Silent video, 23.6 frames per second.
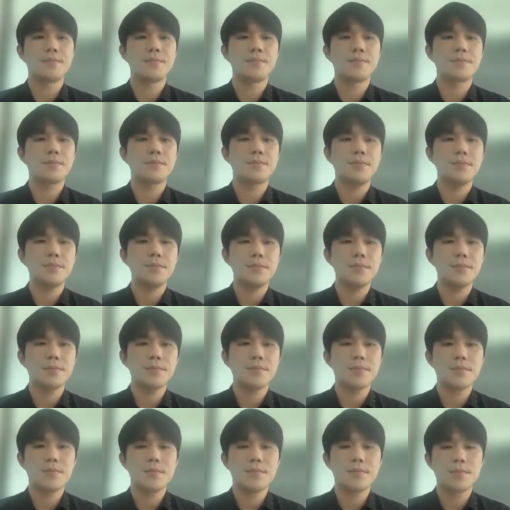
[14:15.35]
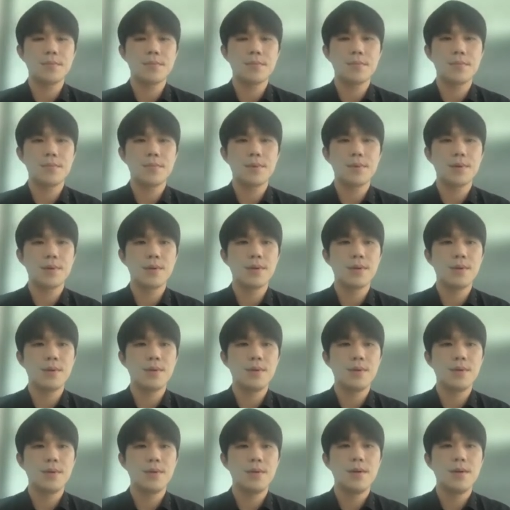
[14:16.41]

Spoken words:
No one is speaking in this clip.